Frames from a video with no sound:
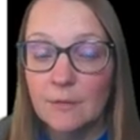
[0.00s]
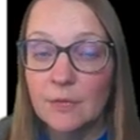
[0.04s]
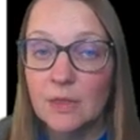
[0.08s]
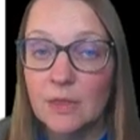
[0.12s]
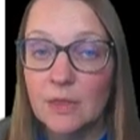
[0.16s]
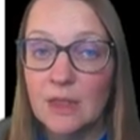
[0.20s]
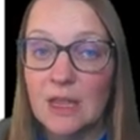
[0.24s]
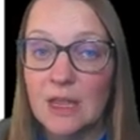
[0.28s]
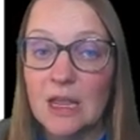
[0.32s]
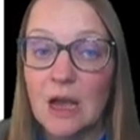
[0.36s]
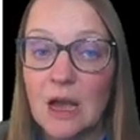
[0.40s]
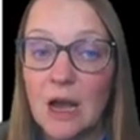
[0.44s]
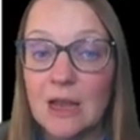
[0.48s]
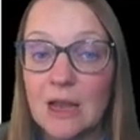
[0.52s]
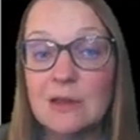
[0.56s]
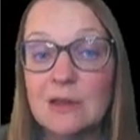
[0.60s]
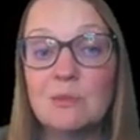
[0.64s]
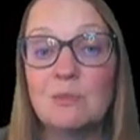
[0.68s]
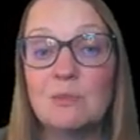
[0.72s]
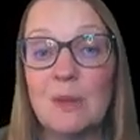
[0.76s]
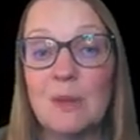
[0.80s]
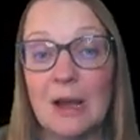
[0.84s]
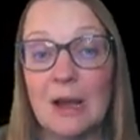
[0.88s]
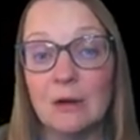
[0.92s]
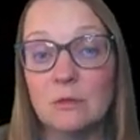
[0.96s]
The
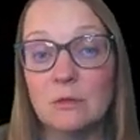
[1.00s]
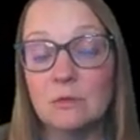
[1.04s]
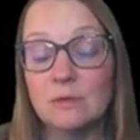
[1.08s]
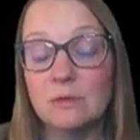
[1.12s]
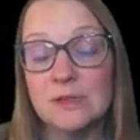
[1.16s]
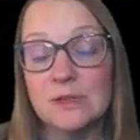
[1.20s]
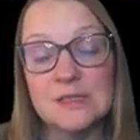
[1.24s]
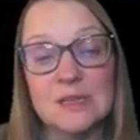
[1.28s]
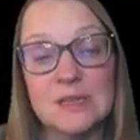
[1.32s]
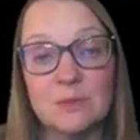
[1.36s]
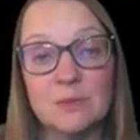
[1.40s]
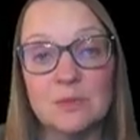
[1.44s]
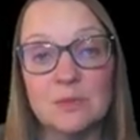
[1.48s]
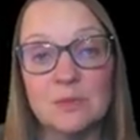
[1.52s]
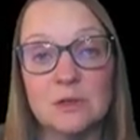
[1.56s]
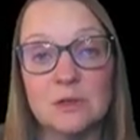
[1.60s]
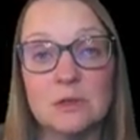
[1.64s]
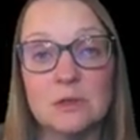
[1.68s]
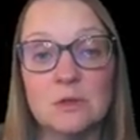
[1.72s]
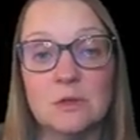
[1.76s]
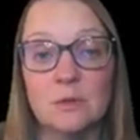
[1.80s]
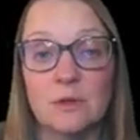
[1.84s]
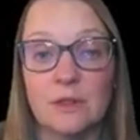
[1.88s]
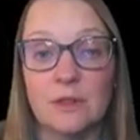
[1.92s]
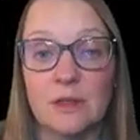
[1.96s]
unbound
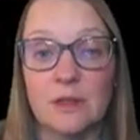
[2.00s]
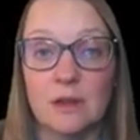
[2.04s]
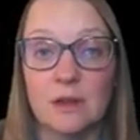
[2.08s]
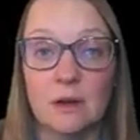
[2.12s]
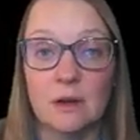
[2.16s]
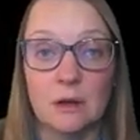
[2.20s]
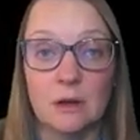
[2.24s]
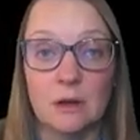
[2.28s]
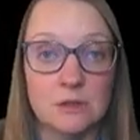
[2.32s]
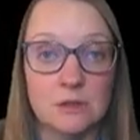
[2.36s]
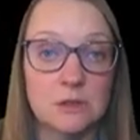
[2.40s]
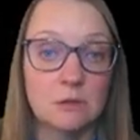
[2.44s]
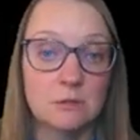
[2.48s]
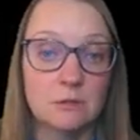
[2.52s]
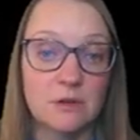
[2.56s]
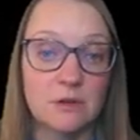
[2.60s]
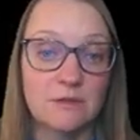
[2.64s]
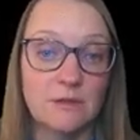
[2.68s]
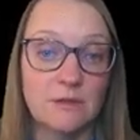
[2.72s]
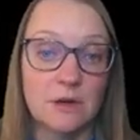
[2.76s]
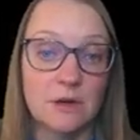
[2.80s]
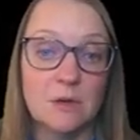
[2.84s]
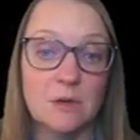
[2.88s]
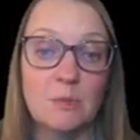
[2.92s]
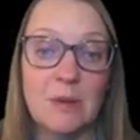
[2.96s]
receptors will then also
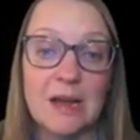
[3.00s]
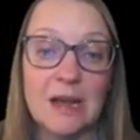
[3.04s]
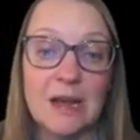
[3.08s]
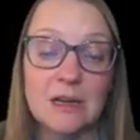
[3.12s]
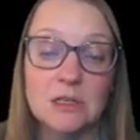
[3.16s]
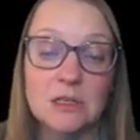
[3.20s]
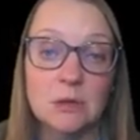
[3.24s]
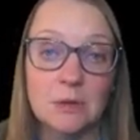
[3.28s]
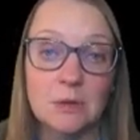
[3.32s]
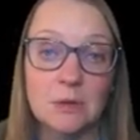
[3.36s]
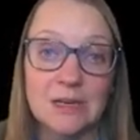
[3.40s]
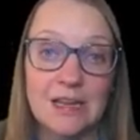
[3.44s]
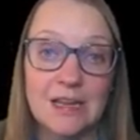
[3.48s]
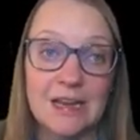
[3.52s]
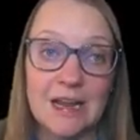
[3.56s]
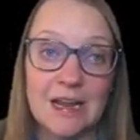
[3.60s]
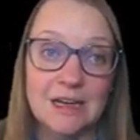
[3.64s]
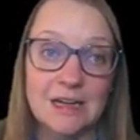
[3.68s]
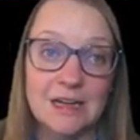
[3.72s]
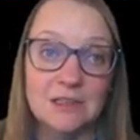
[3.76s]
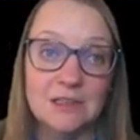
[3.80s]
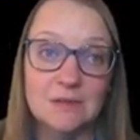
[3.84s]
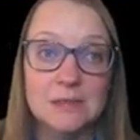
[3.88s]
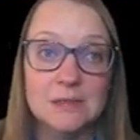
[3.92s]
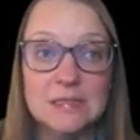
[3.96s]
revert back to an
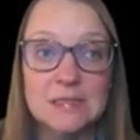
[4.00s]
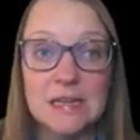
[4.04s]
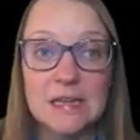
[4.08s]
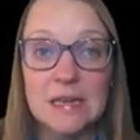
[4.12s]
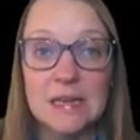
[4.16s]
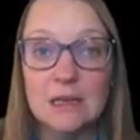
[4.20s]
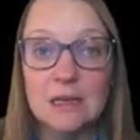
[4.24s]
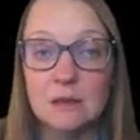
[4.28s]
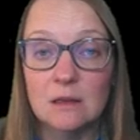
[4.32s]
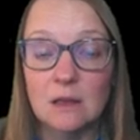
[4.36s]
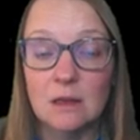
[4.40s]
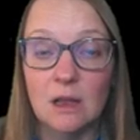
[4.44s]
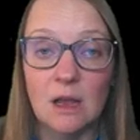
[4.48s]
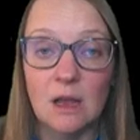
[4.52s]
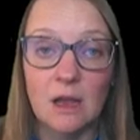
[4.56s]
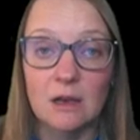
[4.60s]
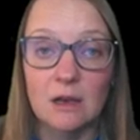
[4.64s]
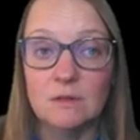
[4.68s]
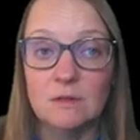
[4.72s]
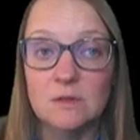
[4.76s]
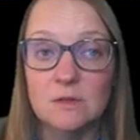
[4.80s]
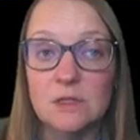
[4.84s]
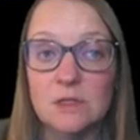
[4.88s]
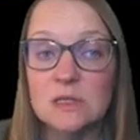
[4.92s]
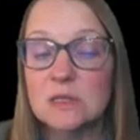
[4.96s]
inactive state, and they
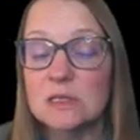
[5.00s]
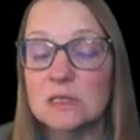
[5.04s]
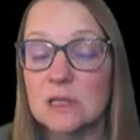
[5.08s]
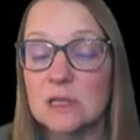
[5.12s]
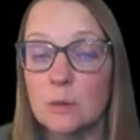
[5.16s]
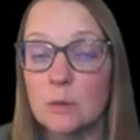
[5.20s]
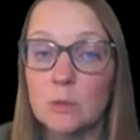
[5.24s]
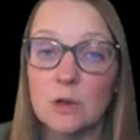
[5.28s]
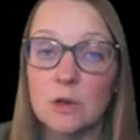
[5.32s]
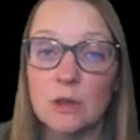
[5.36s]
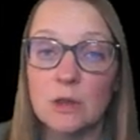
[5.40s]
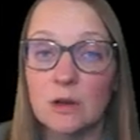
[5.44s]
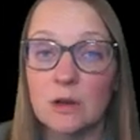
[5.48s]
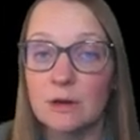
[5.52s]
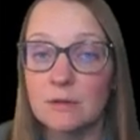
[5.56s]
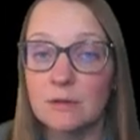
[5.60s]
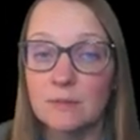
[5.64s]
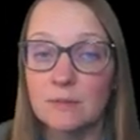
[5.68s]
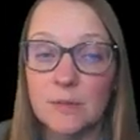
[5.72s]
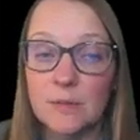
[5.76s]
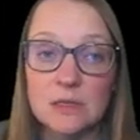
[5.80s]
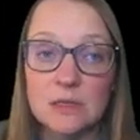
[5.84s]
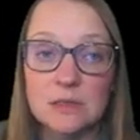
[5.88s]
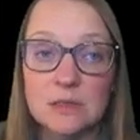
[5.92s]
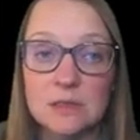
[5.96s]
kind of just slumber there
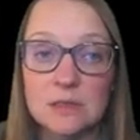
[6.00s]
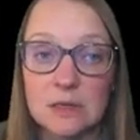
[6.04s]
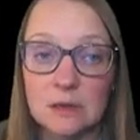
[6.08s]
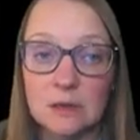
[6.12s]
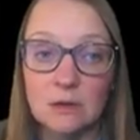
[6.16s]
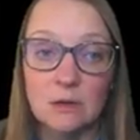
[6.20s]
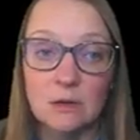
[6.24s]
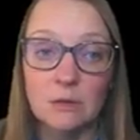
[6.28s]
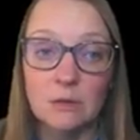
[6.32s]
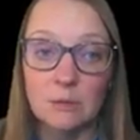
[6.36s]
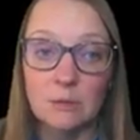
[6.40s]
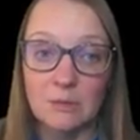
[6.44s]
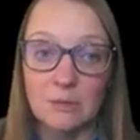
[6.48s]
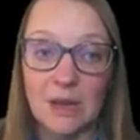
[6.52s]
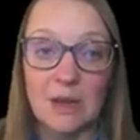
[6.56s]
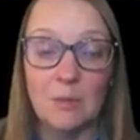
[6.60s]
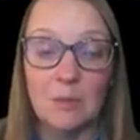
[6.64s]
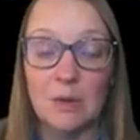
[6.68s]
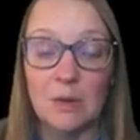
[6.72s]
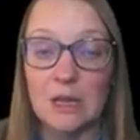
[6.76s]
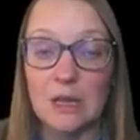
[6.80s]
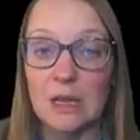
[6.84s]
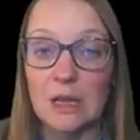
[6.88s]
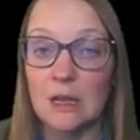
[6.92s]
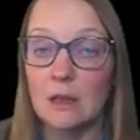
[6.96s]
until
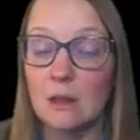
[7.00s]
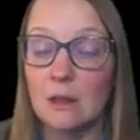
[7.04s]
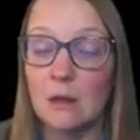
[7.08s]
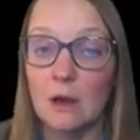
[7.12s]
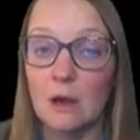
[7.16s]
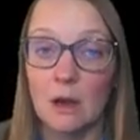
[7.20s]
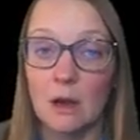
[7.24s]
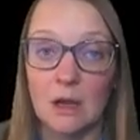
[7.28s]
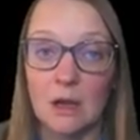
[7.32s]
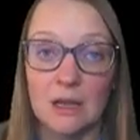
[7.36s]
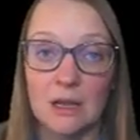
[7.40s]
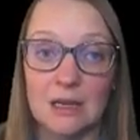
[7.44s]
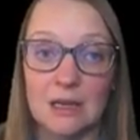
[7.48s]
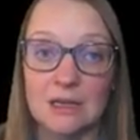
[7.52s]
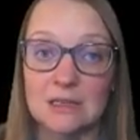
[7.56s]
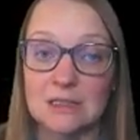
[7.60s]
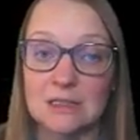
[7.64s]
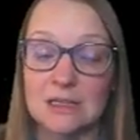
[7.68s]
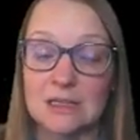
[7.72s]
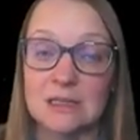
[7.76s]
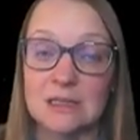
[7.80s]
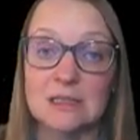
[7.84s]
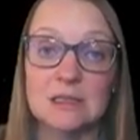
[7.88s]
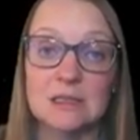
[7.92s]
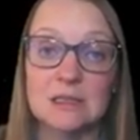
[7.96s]
maybe it is
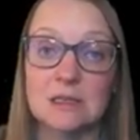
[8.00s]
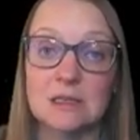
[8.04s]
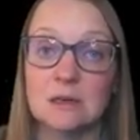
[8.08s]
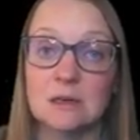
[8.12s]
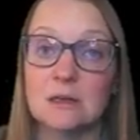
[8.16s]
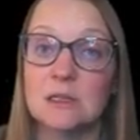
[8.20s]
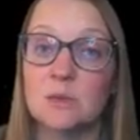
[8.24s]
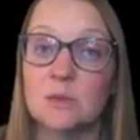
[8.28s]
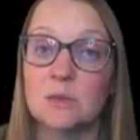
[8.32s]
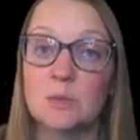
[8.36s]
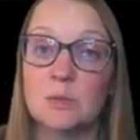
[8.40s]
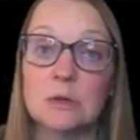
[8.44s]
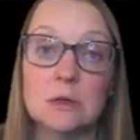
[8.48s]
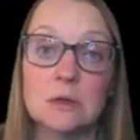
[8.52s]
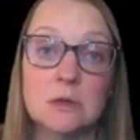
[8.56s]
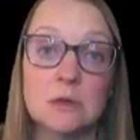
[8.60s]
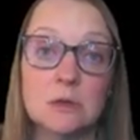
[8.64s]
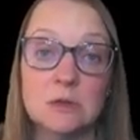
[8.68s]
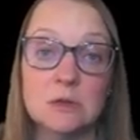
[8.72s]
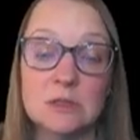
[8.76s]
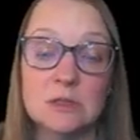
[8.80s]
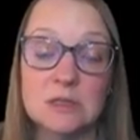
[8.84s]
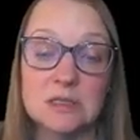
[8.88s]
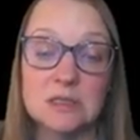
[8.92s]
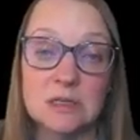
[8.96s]
necessary to
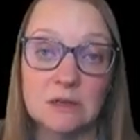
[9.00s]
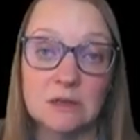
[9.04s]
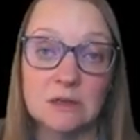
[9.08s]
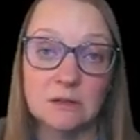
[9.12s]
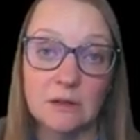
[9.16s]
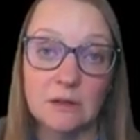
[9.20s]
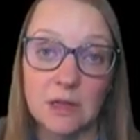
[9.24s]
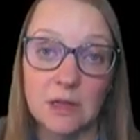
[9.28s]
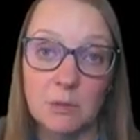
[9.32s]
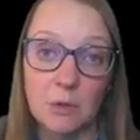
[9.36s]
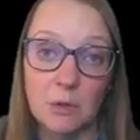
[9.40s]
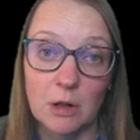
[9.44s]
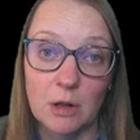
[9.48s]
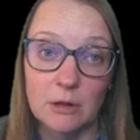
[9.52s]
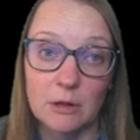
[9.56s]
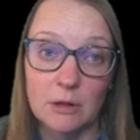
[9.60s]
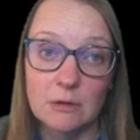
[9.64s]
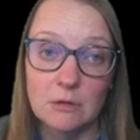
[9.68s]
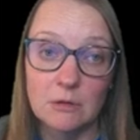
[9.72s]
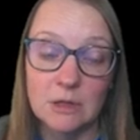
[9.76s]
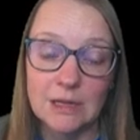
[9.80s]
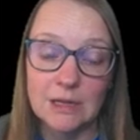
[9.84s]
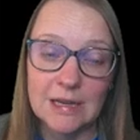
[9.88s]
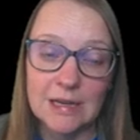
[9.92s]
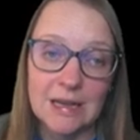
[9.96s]
produce a signaling
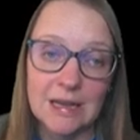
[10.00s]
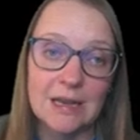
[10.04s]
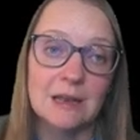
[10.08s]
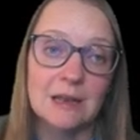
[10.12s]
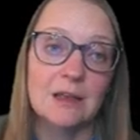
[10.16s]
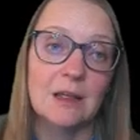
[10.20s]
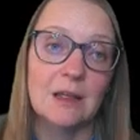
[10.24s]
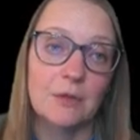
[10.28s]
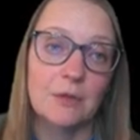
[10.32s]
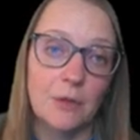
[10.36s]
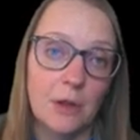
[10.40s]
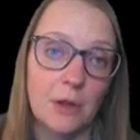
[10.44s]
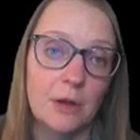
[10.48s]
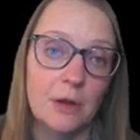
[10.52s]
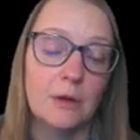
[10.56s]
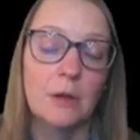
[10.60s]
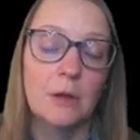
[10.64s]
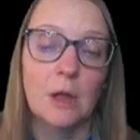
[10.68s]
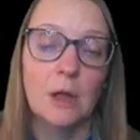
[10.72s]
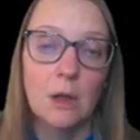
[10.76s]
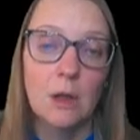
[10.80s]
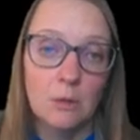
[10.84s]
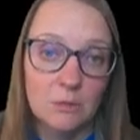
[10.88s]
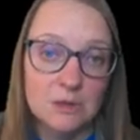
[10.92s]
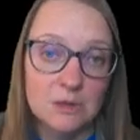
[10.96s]
molecule again, and then
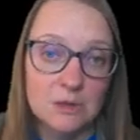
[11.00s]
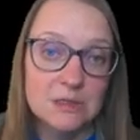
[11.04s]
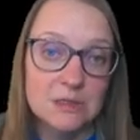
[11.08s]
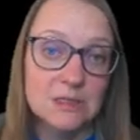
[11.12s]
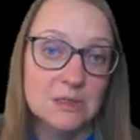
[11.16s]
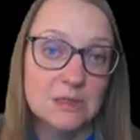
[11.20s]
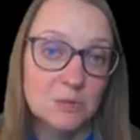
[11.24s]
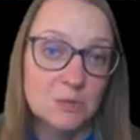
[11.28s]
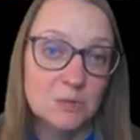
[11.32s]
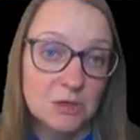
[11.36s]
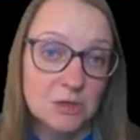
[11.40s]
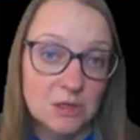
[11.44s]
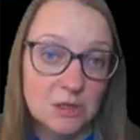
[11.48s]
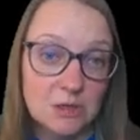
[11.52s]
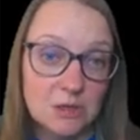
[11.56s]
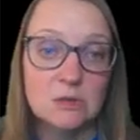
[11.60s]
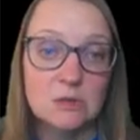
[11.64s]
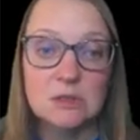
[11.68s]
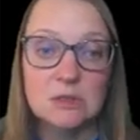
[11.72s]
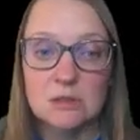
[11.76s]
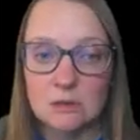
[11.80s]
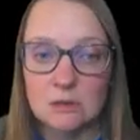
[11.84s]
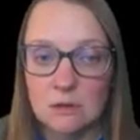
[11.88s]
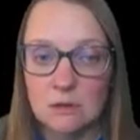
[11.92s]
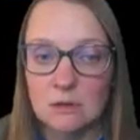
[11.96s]
once it's
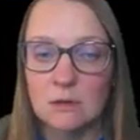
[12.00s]
produced,